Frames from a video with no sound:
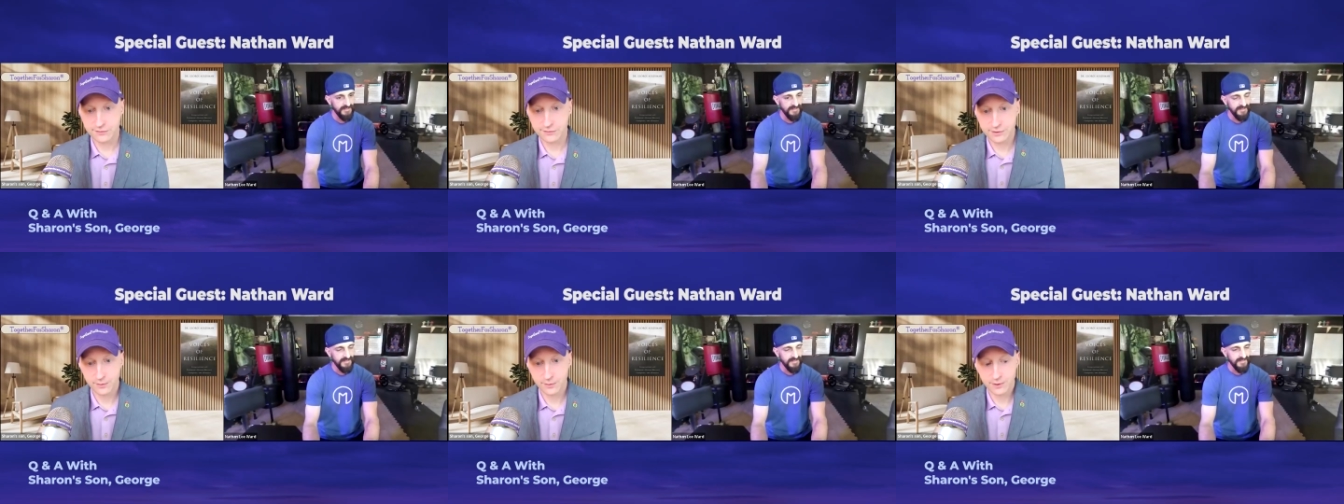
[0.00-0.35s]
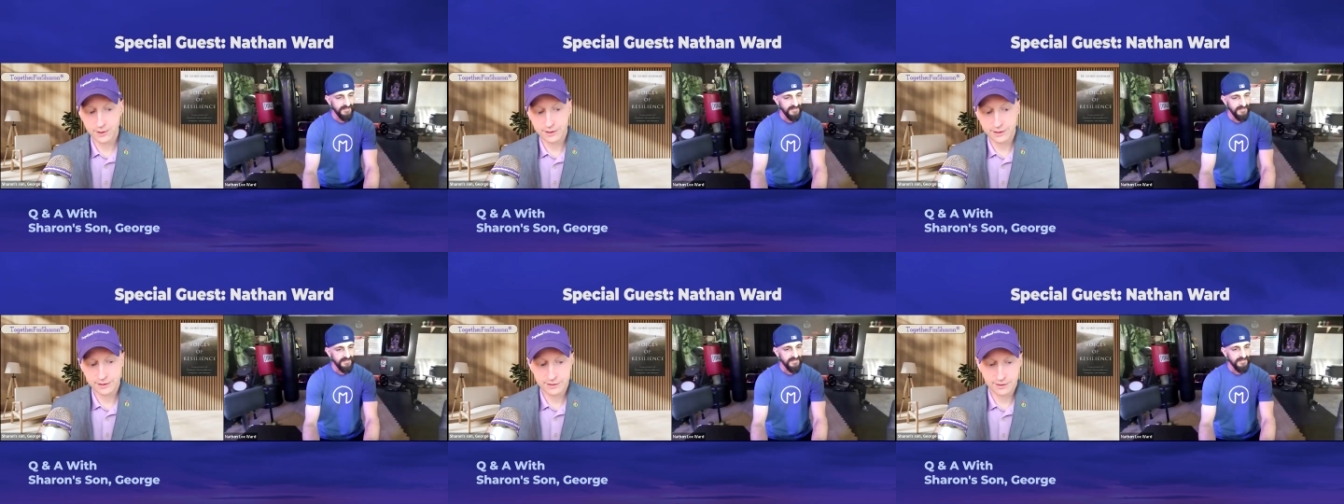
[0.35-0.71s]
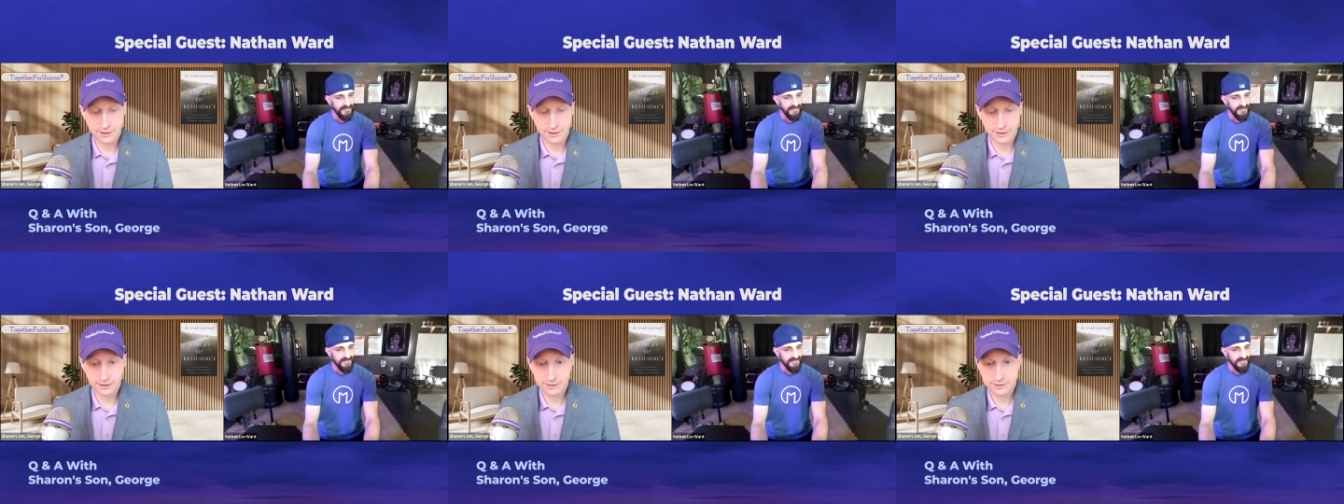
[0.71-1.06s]
If someone
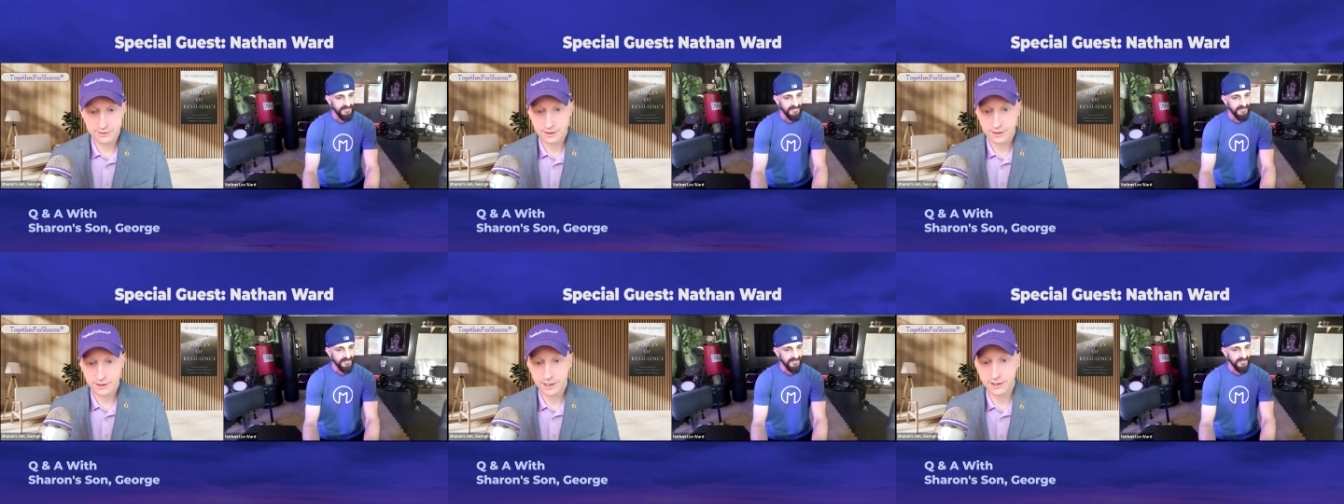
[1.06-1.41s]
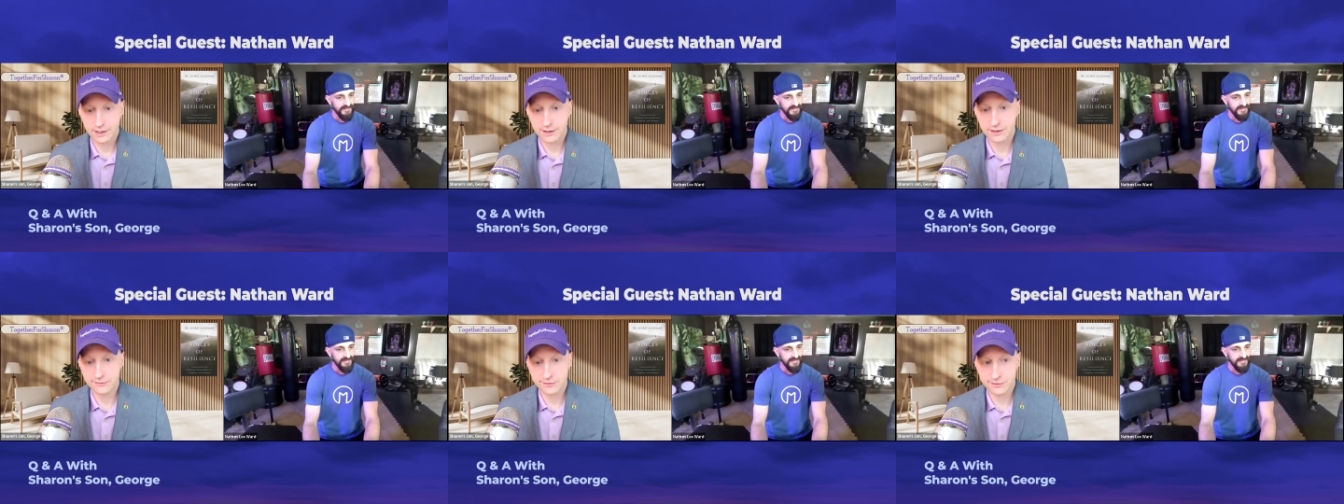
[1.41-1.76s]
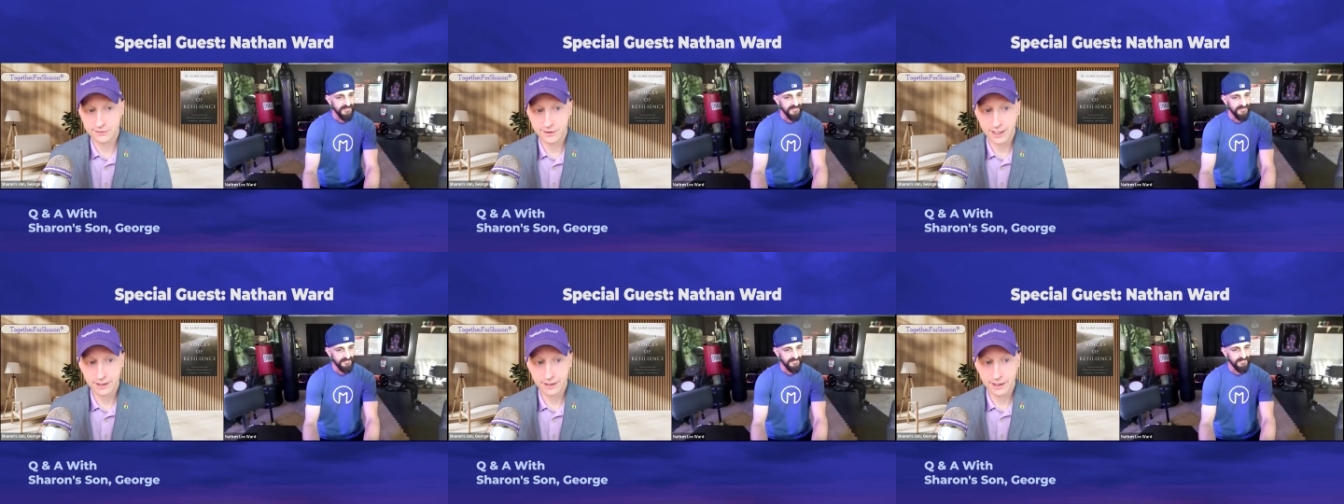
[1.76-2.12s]
listening is a caregiver
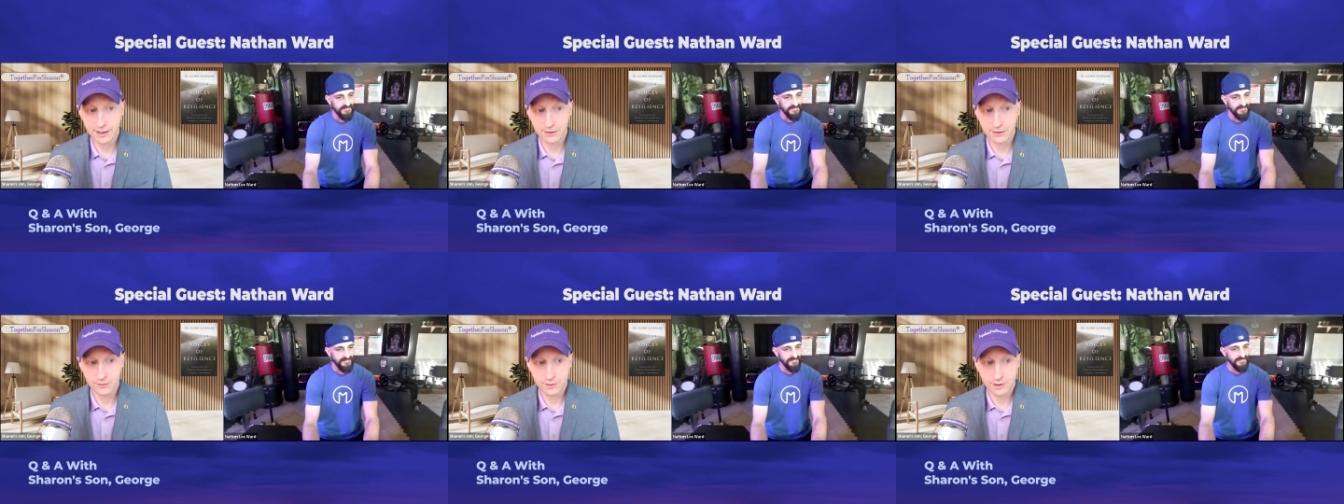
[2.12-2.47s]
right now,